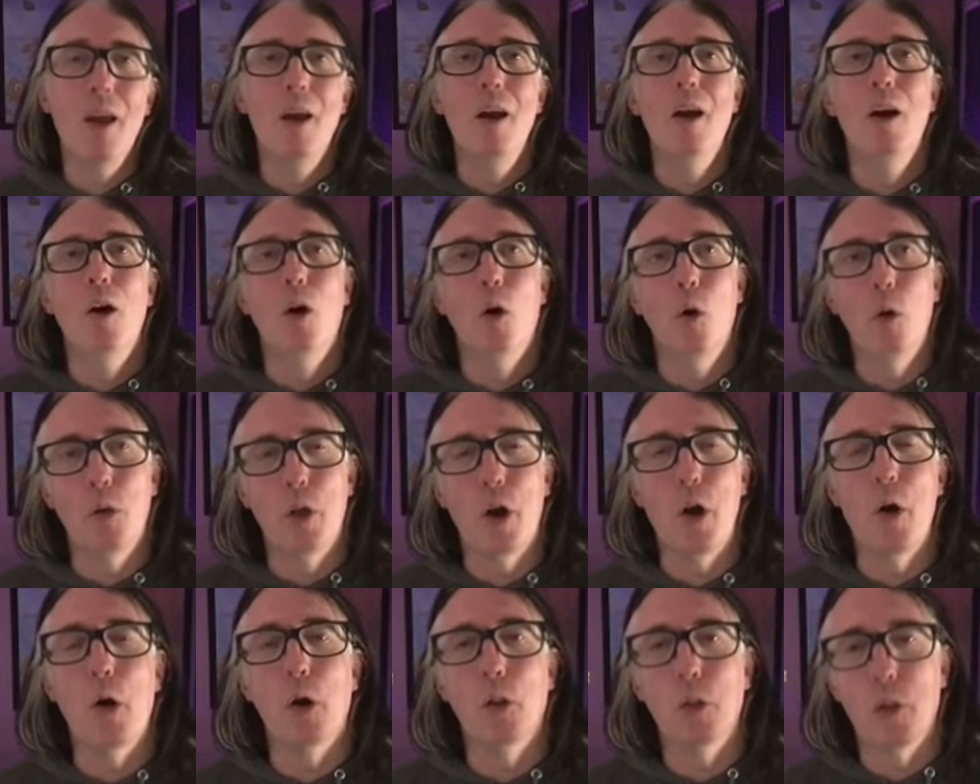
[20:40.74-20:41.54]

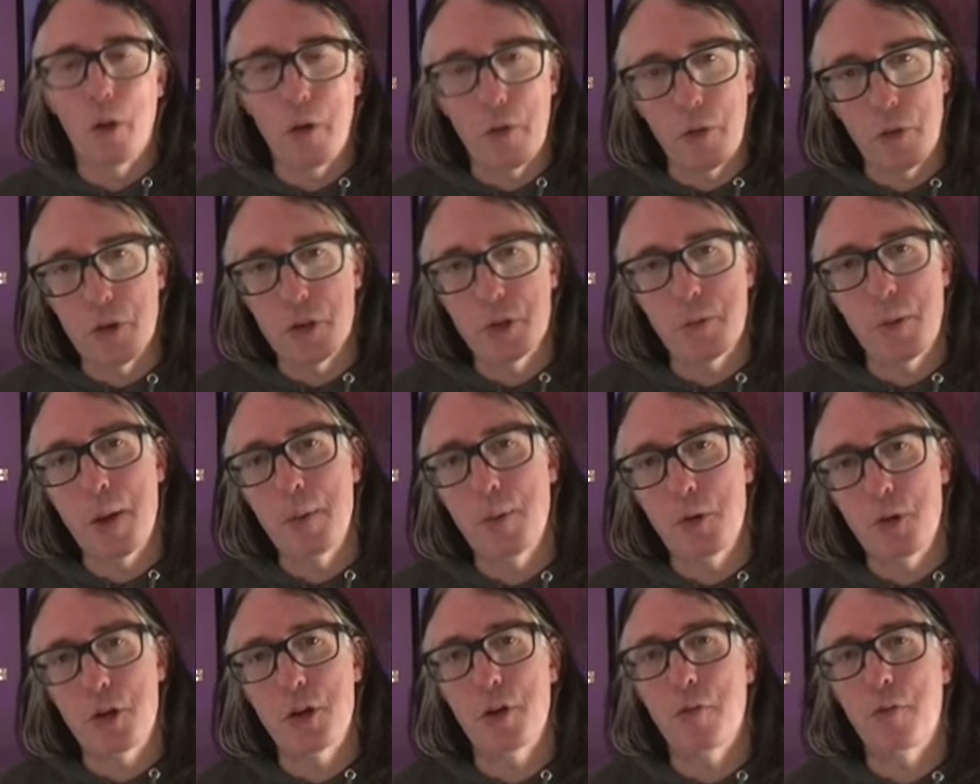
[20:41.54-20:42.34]
Although a lot of those
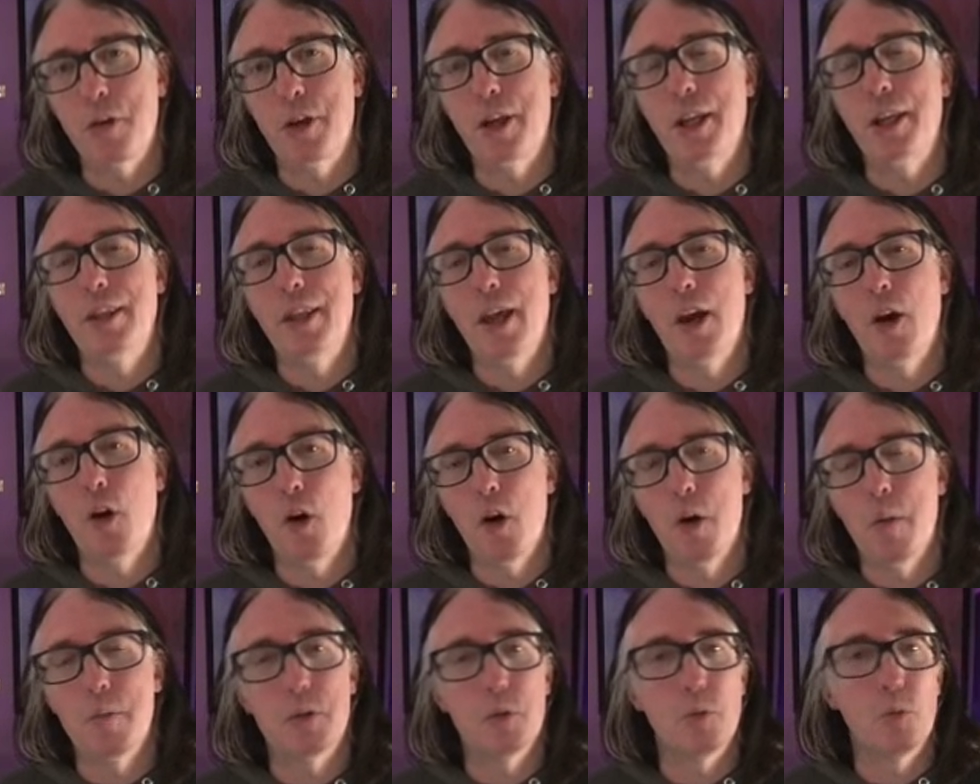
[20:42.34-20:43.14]
people shivering in their
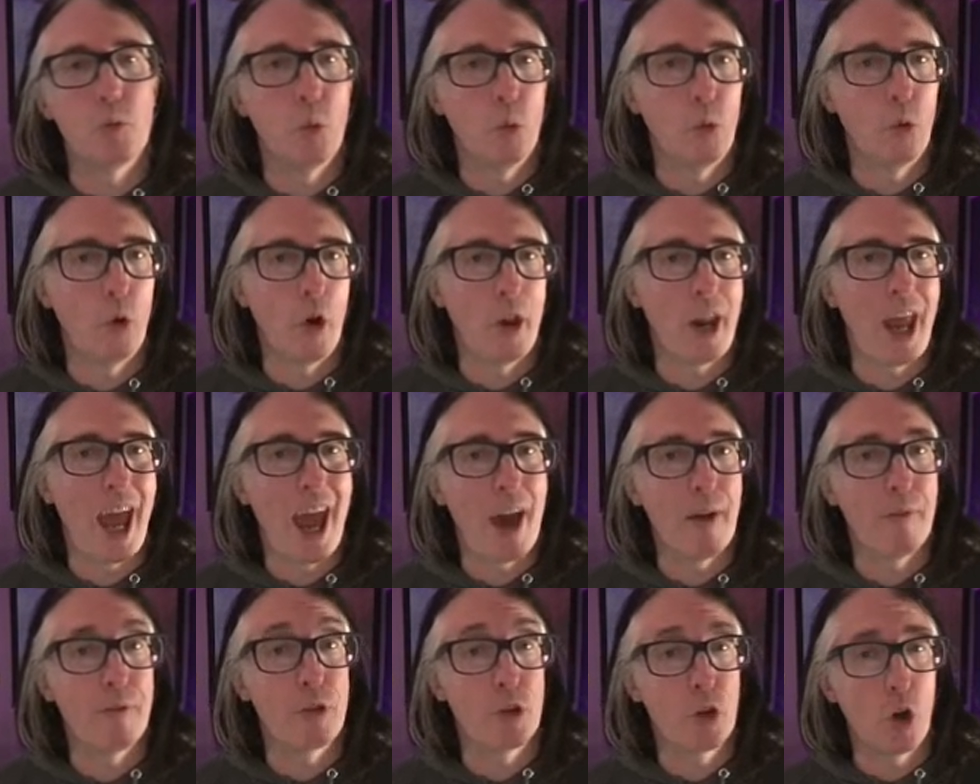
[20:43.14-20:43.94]
homes will not
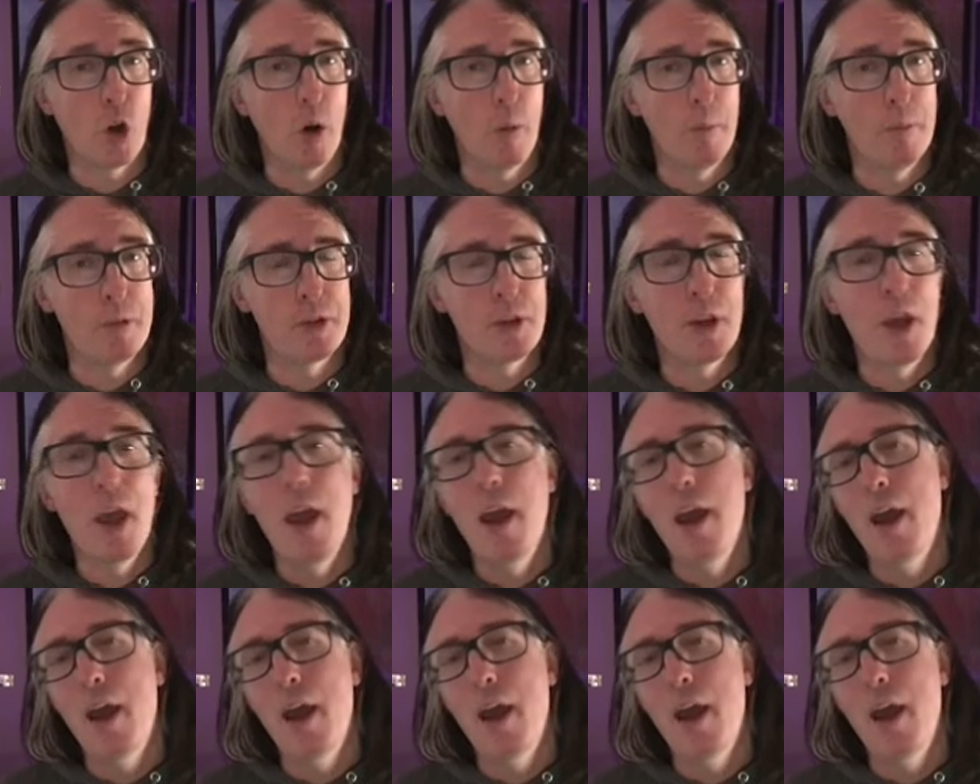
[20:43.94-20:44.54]
have jobs,